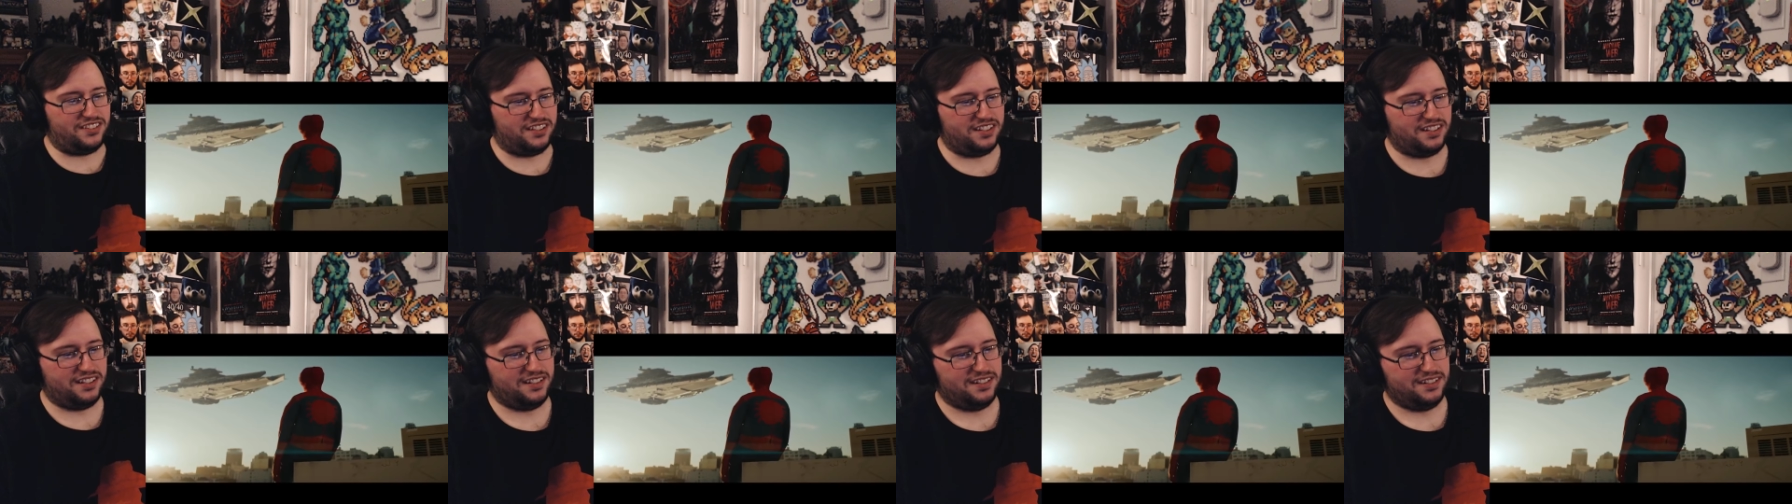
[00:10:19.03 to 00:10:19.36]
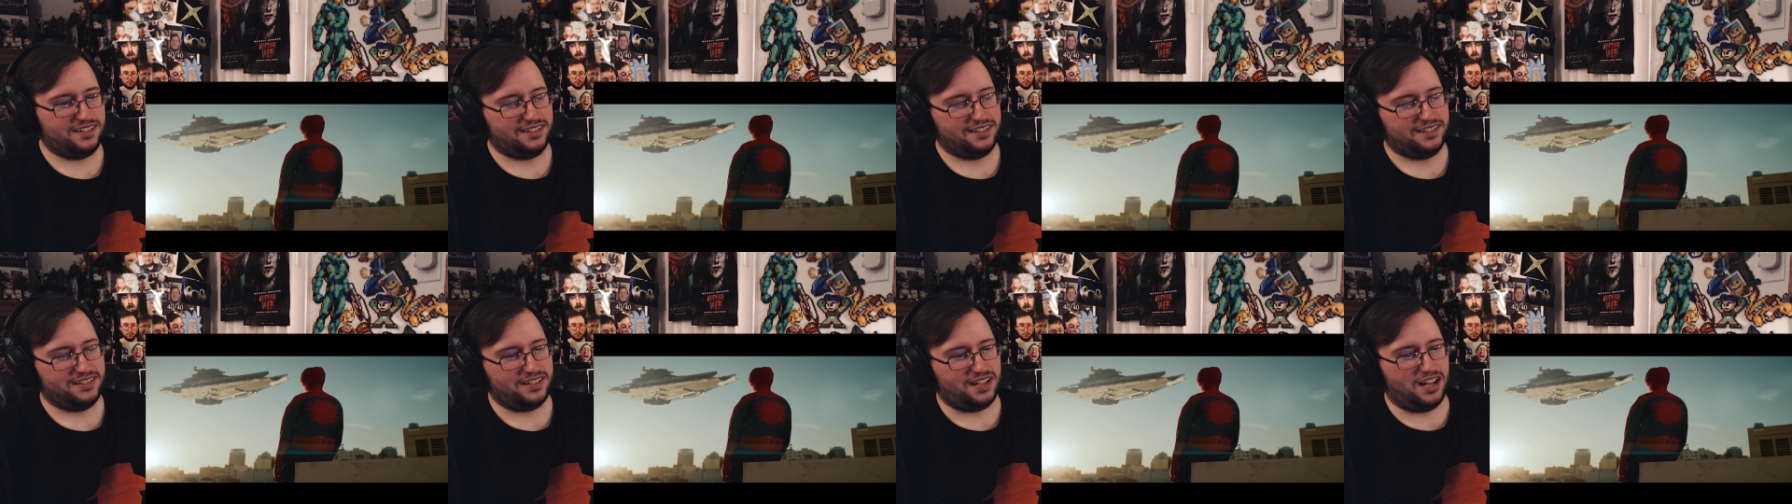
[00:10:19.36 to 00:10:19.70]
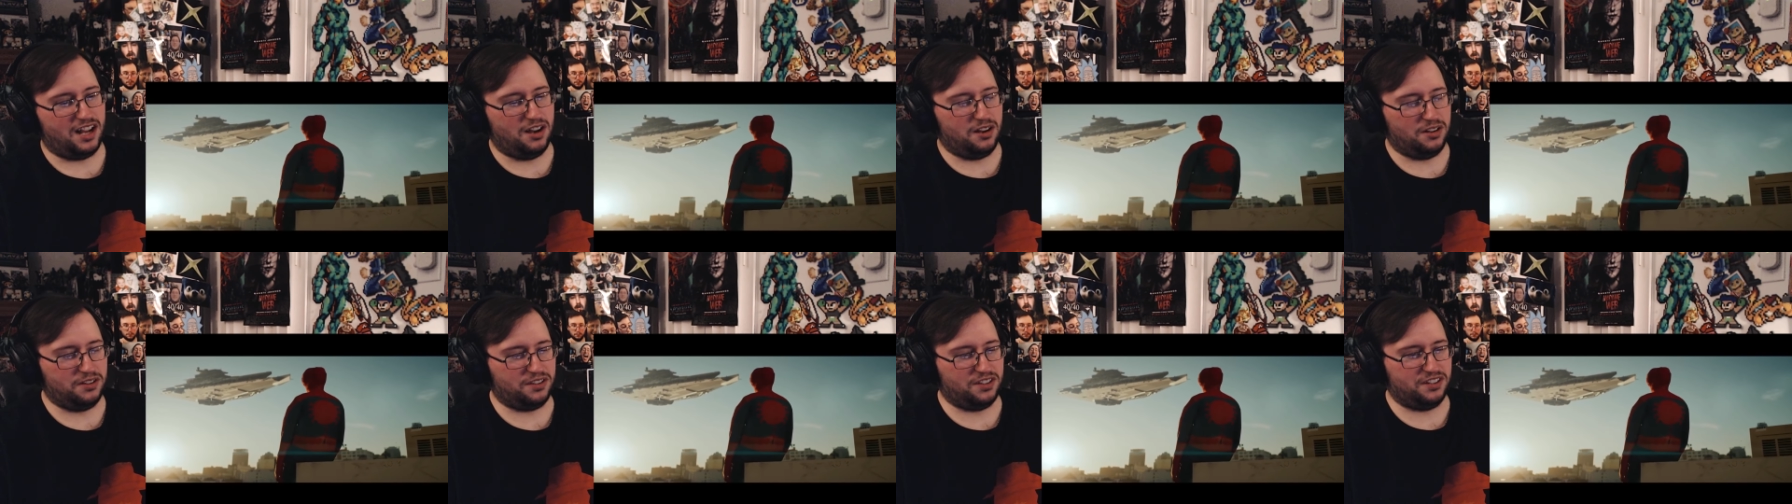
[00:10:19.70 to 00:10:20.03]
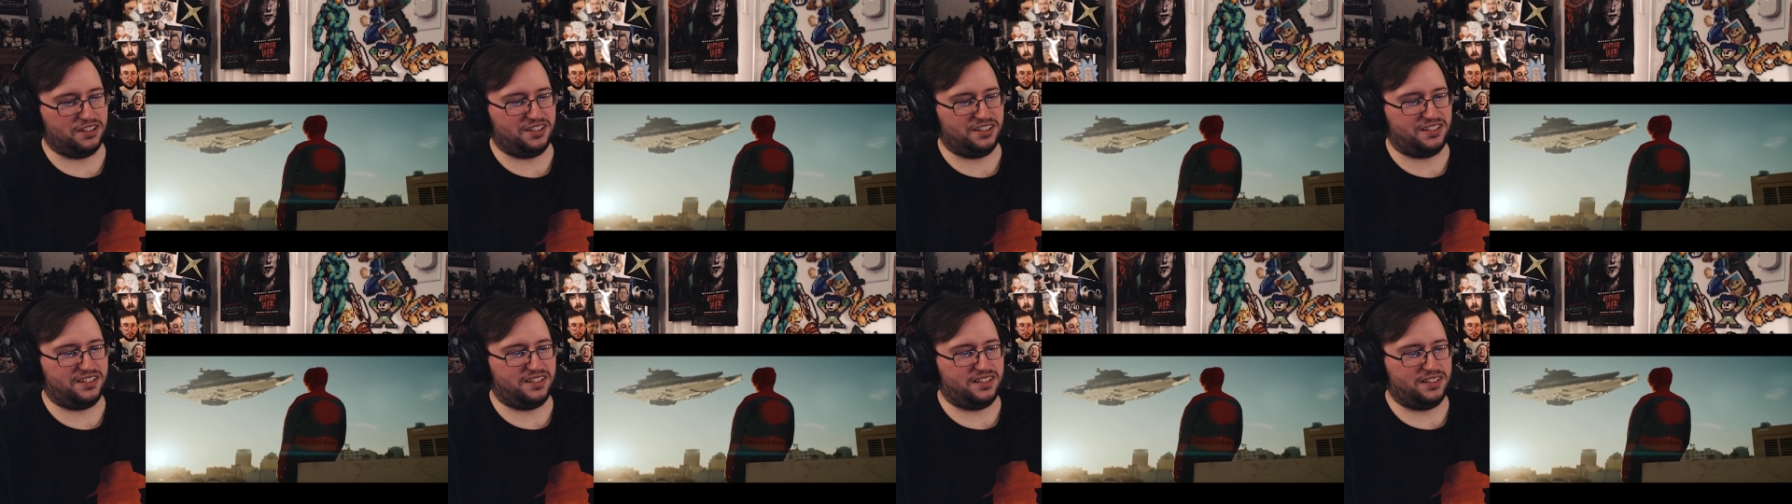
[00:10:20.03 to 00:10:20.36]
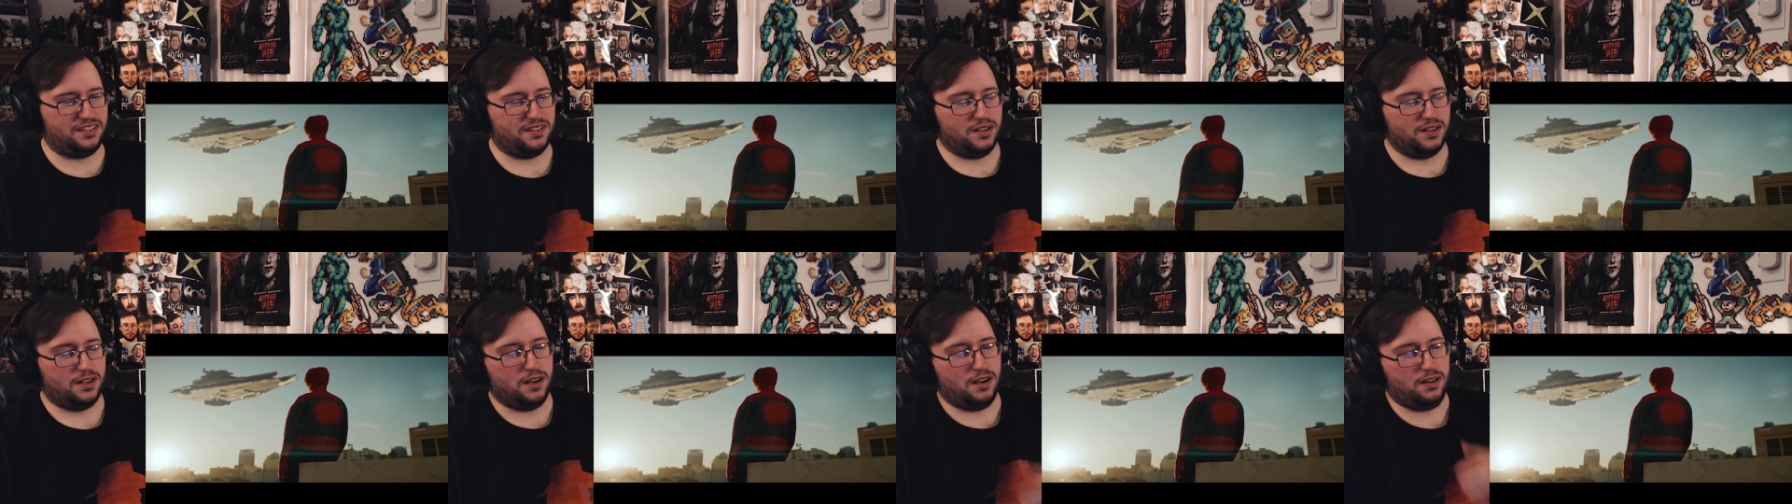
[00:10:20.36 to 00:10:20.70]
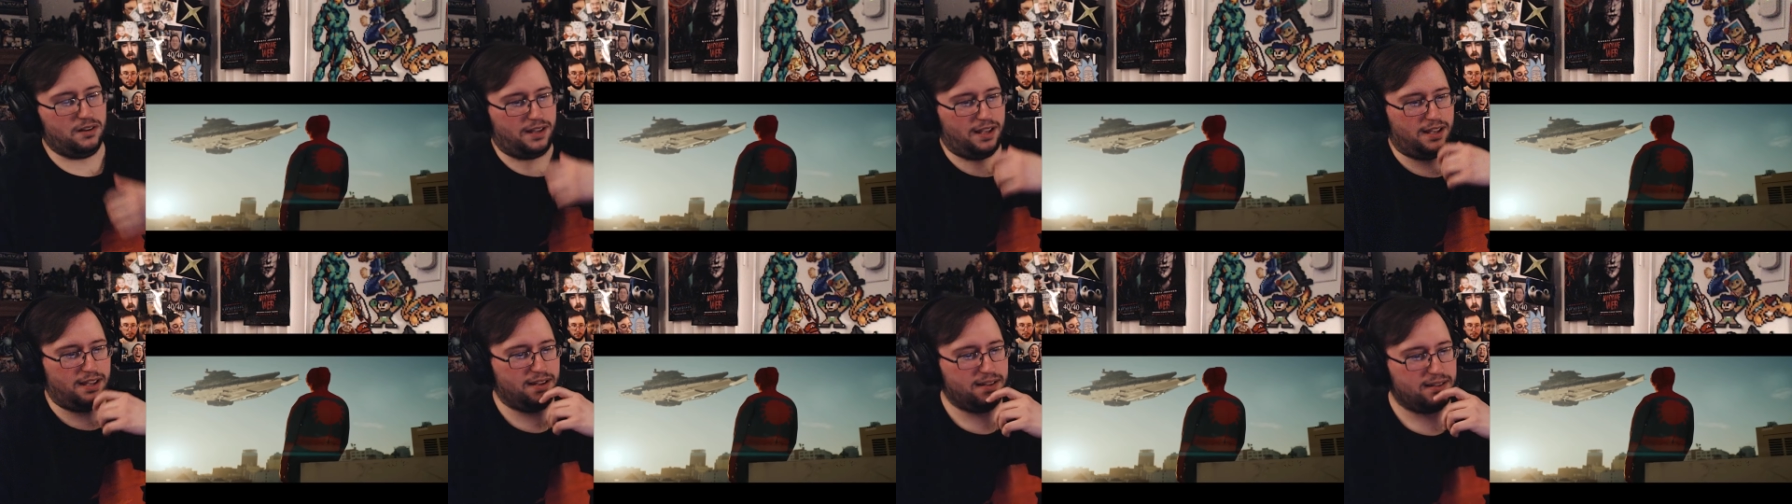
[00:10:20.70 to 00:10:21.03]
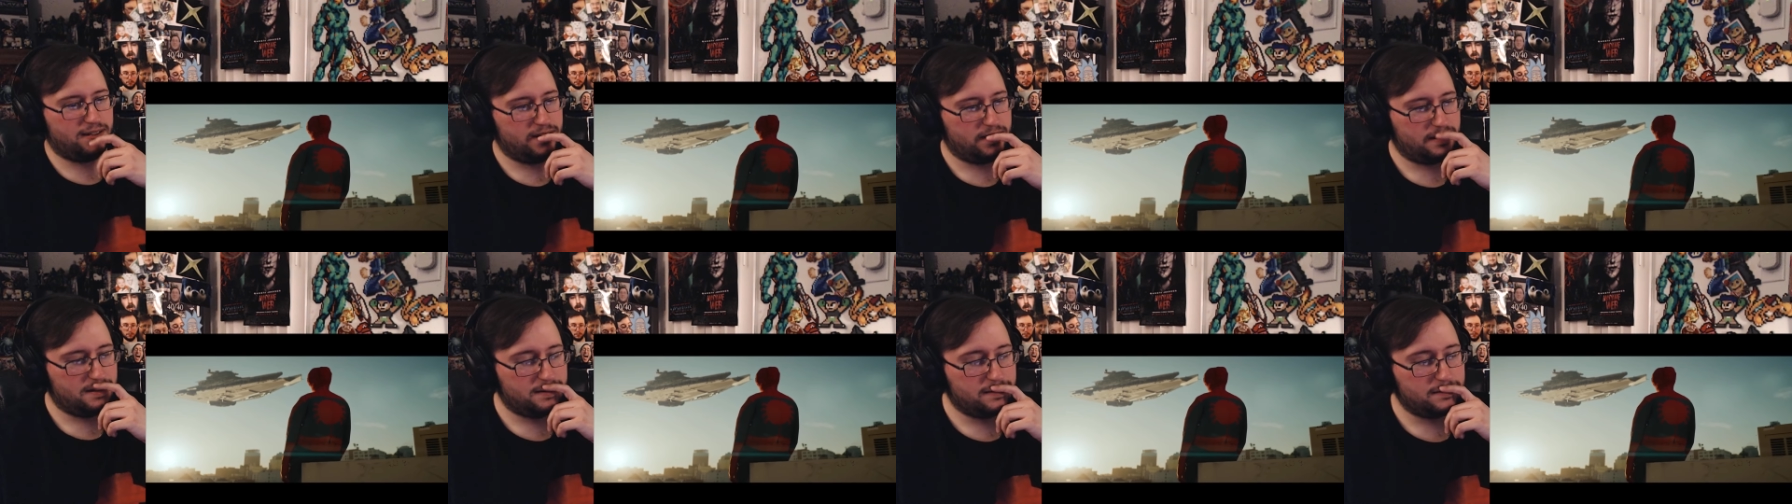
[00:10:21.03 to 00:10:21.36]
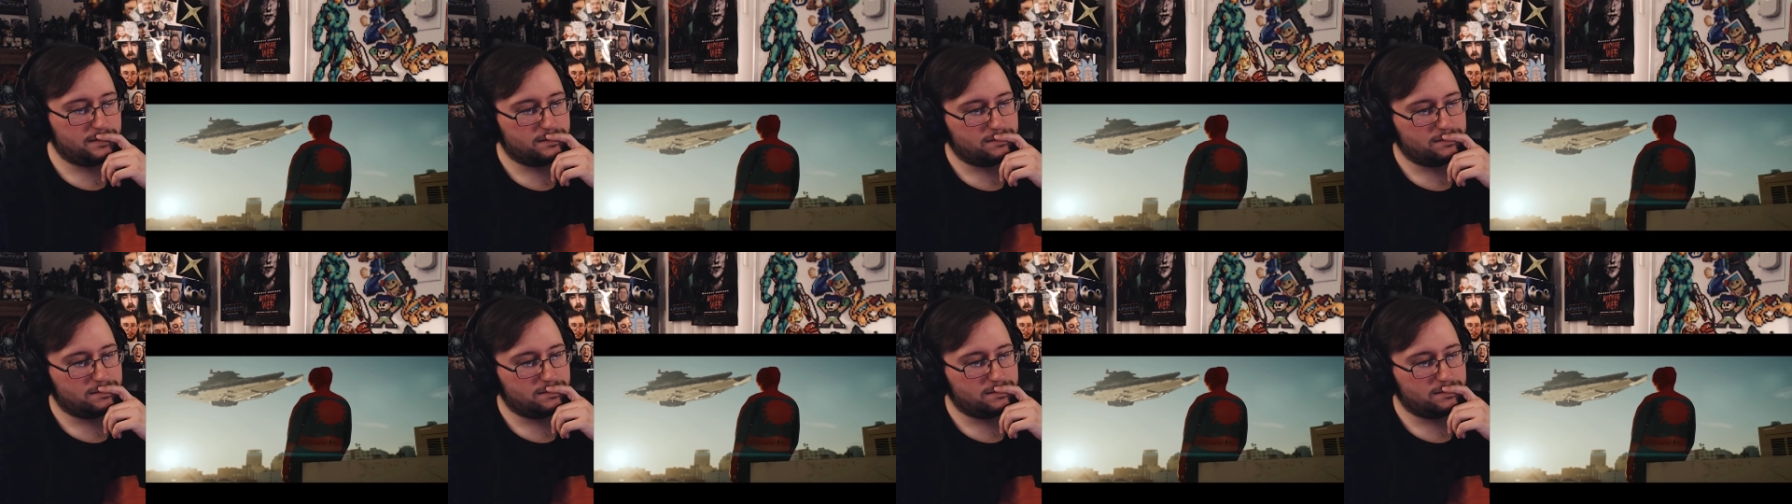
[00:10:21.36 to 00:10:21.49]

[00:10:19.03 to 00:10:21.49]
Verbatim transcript: And we need oh, a hero this? to save okay. the day.